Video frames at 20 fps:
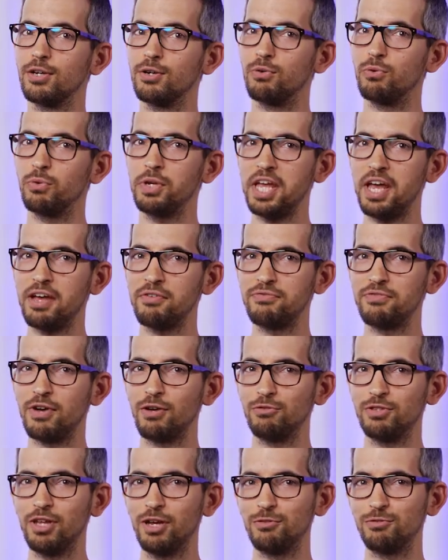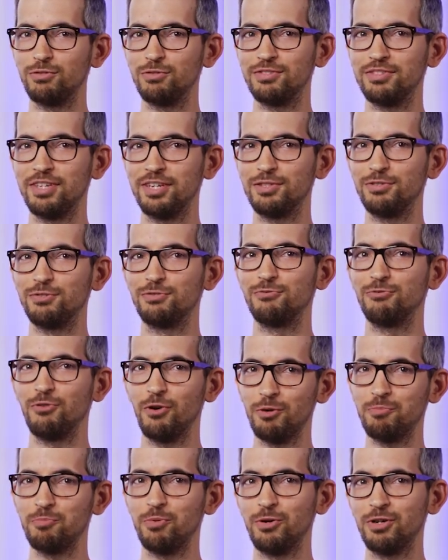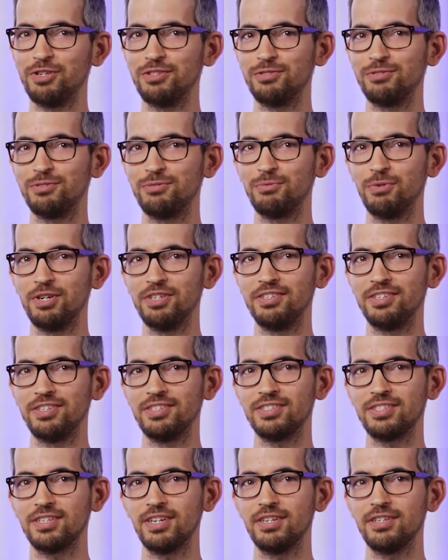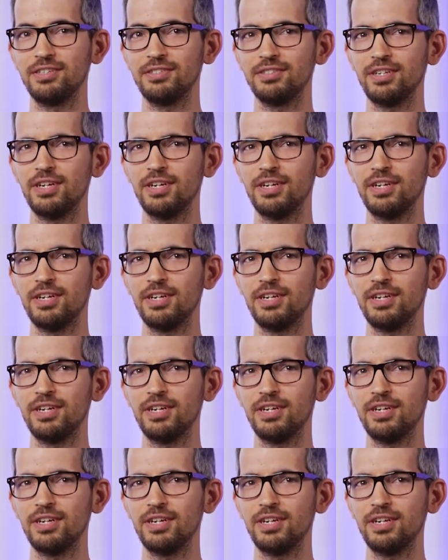We have found out that 4-point rating scales